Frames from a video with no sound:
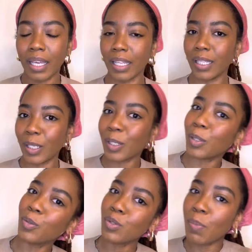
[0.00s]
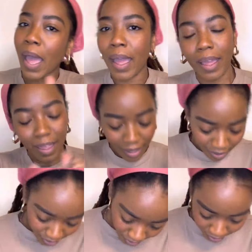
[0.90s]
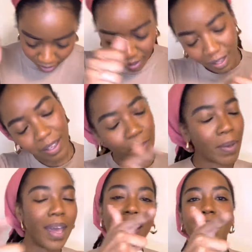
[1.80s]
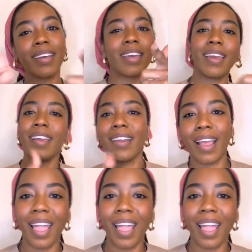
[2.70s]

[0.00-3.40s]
Look who's back, hey, hey, back again,